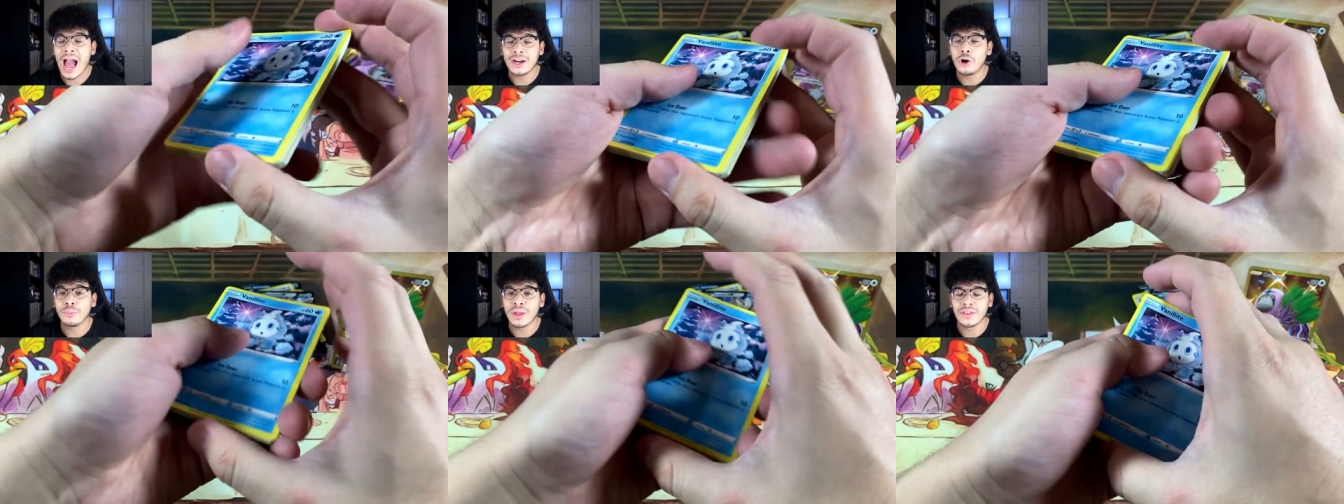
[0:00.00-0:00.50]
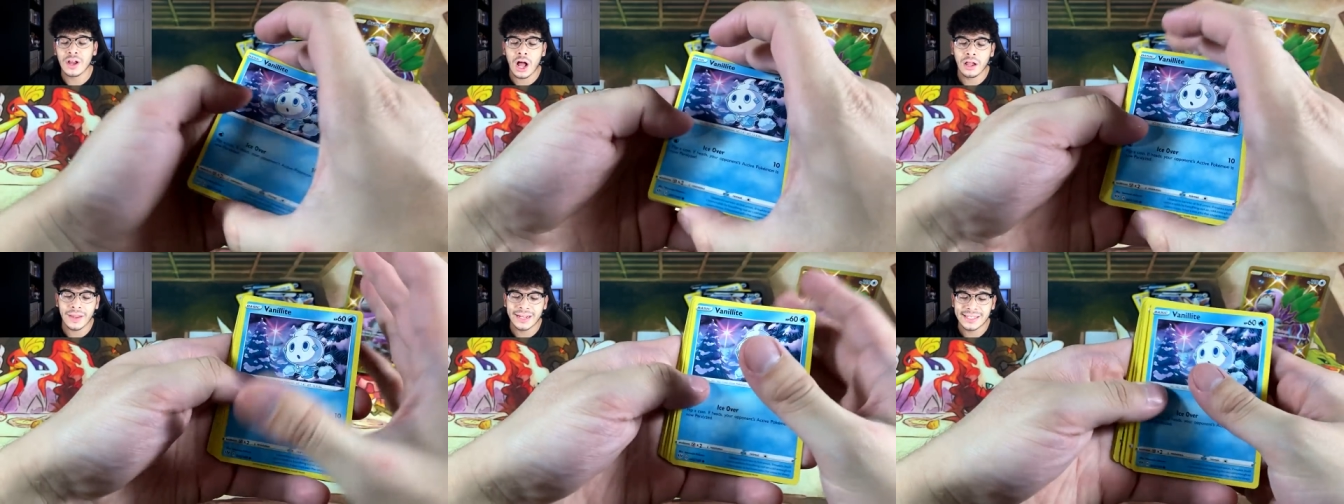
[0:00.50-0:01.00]
I don't play the
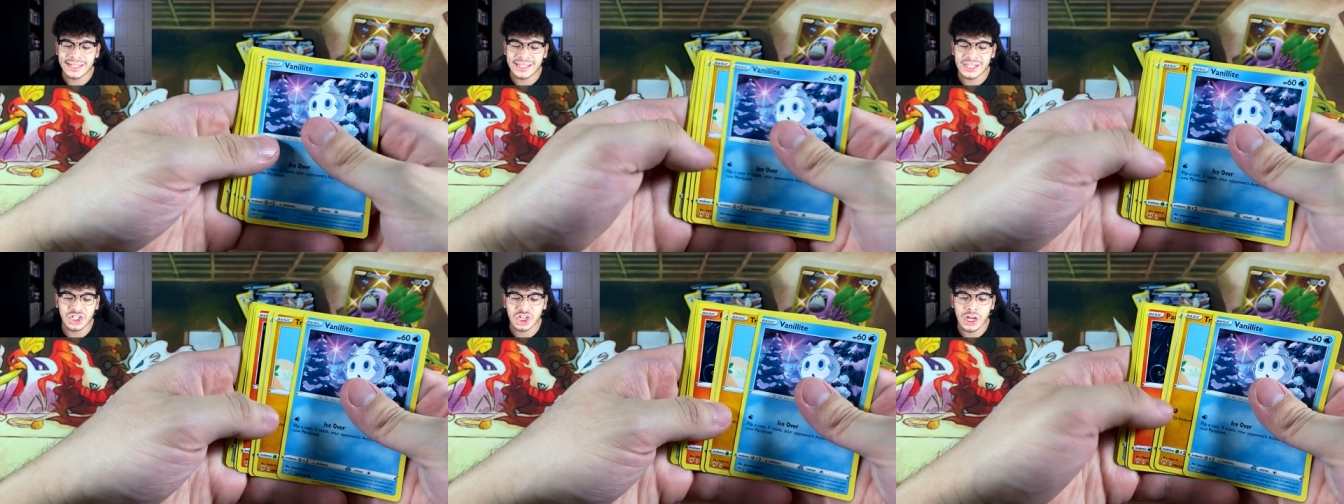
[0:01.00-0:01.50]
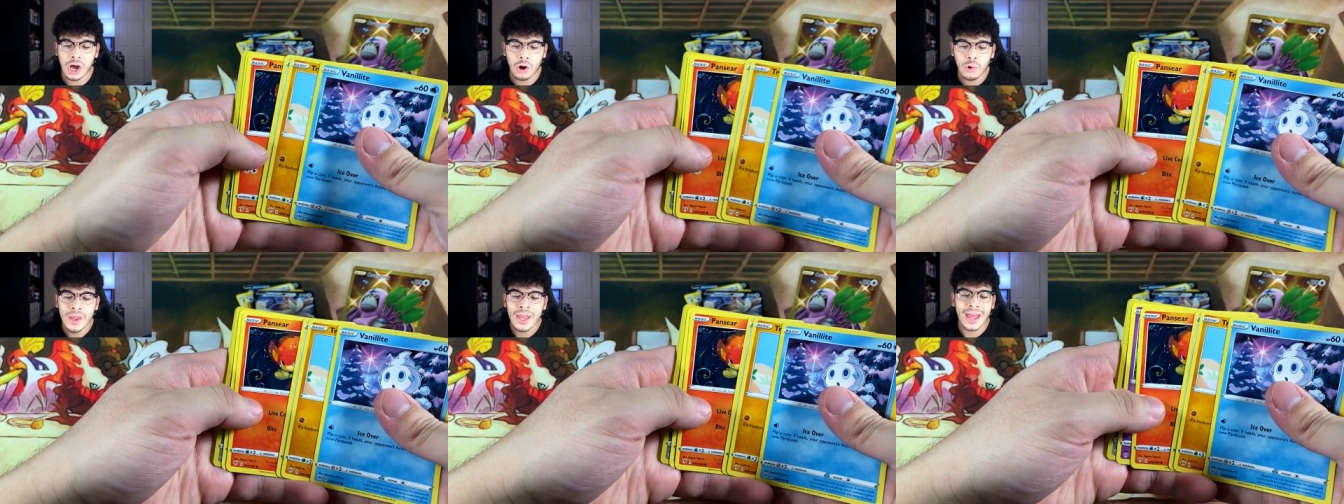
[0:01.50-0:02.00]
online
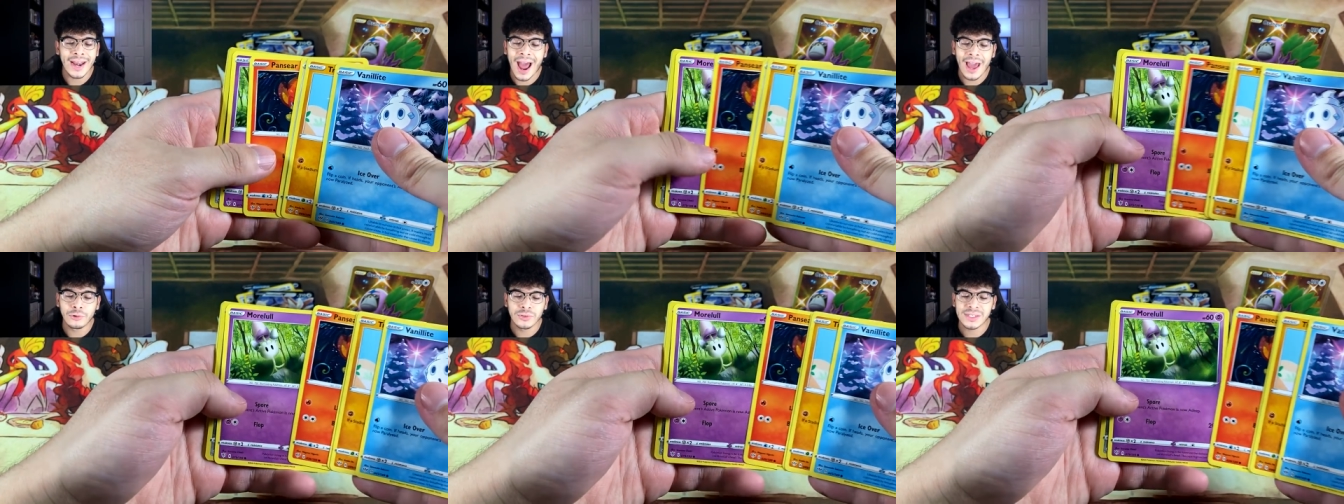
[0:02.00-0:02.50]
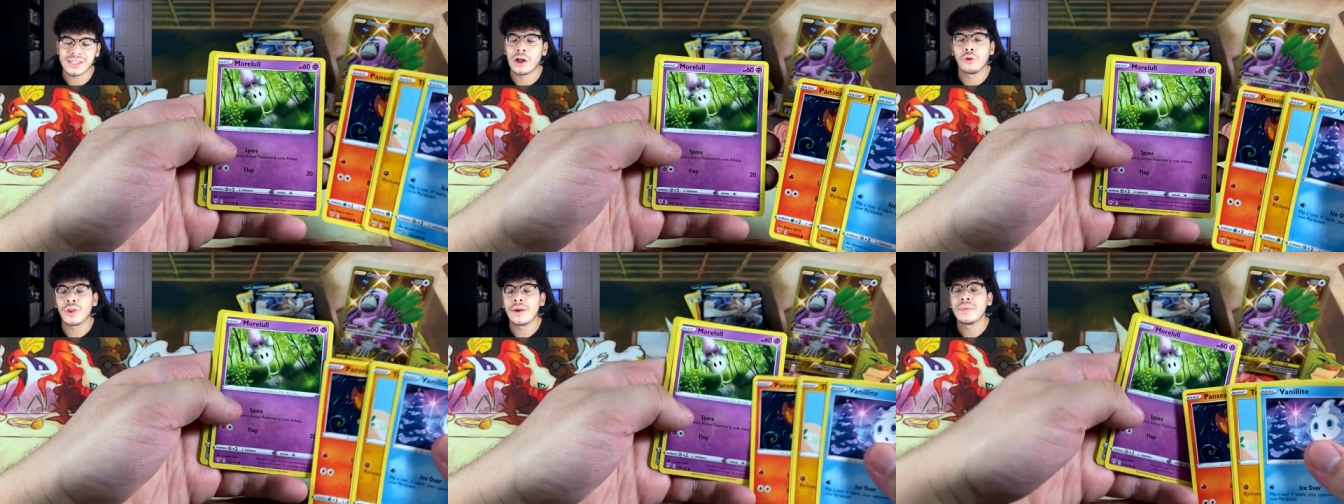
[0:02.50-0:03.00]
TCGO and I don't
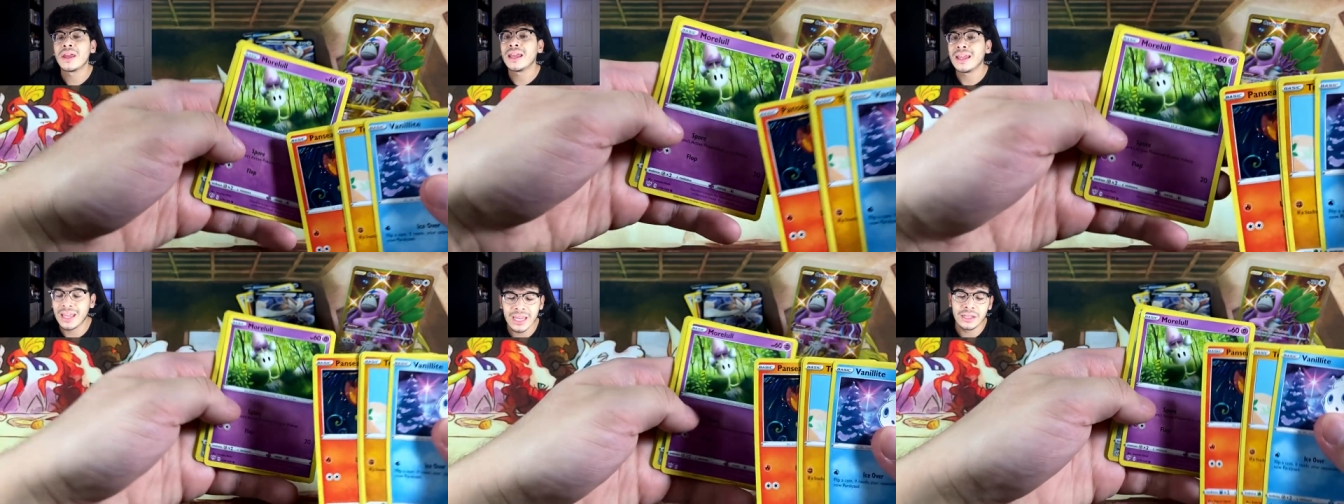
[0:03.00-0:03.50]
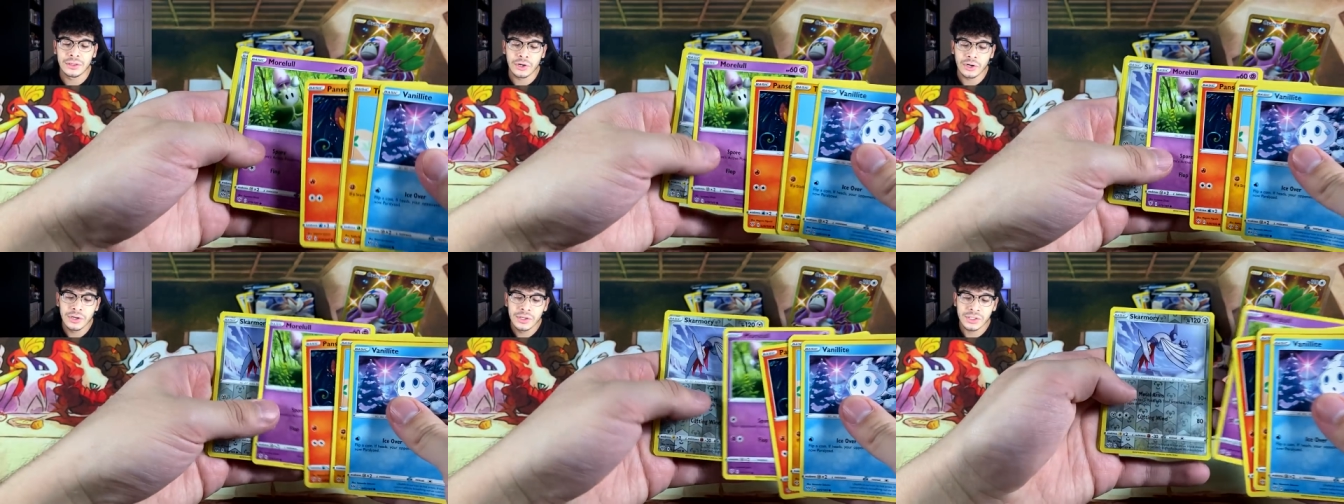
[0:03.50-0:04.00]
sell them
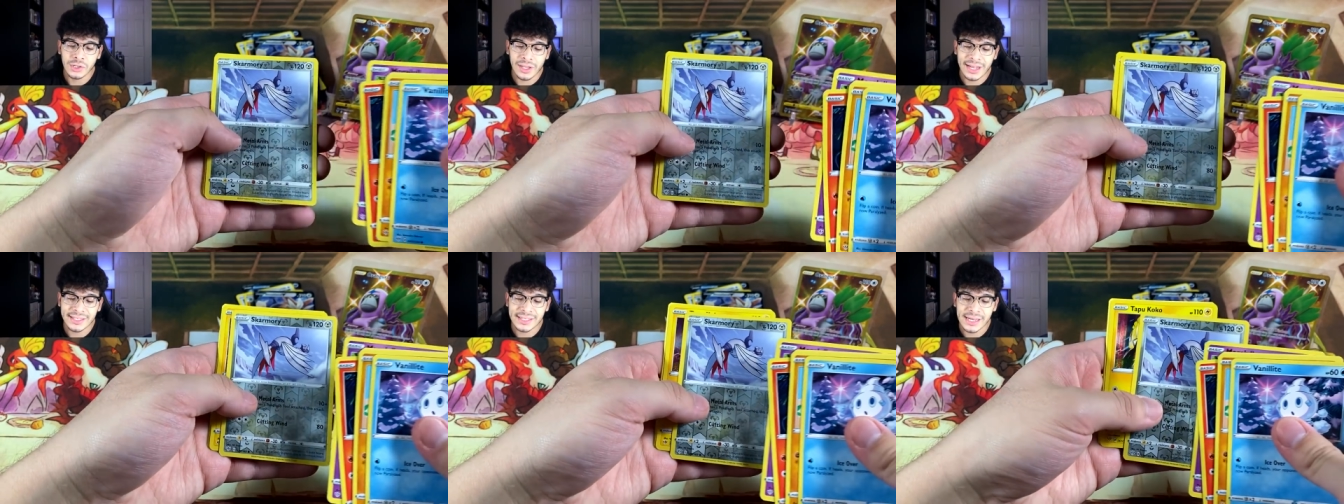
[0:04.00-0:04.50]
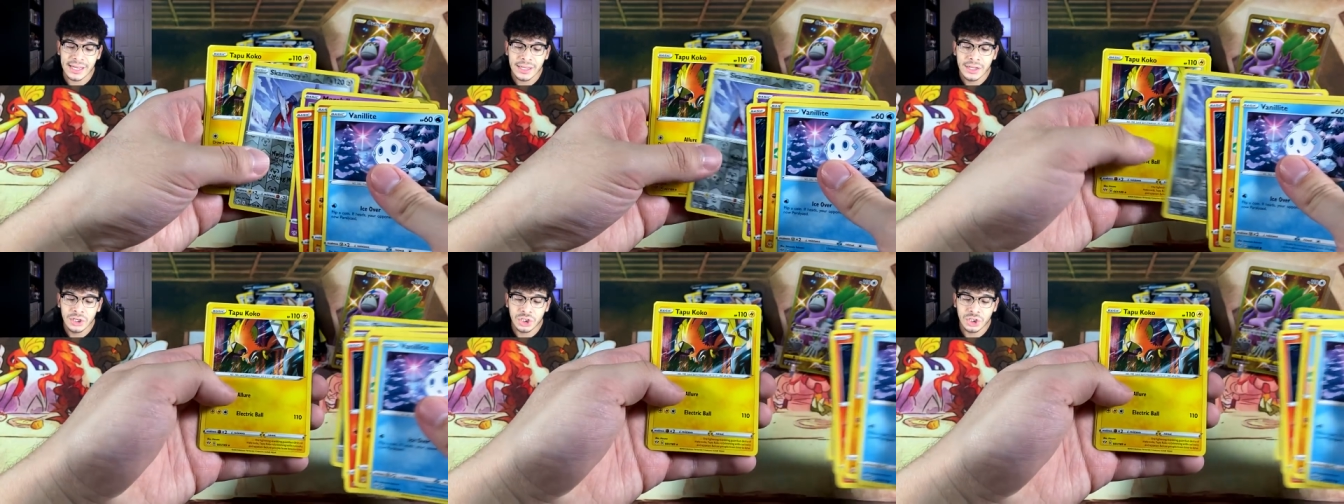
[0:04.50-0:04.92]
either. So let's see.